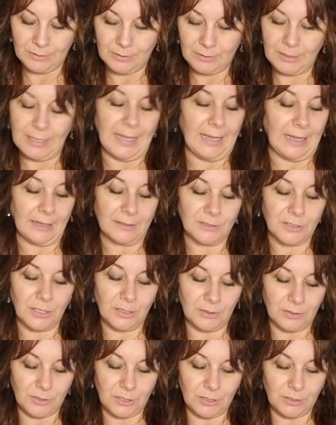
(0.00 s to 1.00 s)
Yeah,
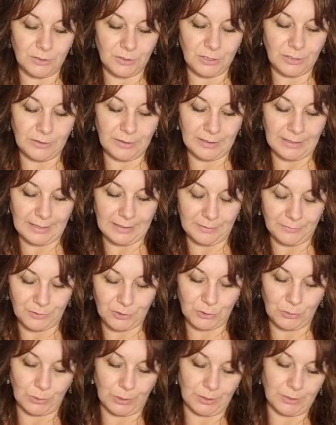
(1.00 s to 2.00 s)
to, to, to the Nine of
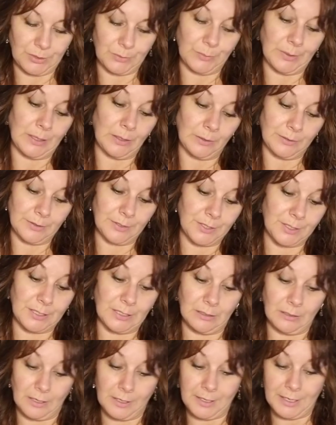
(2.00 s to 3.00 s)
Swords. Well, it's
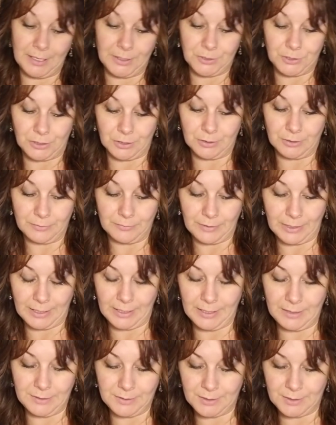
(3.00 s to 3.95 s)
still unanswered, right?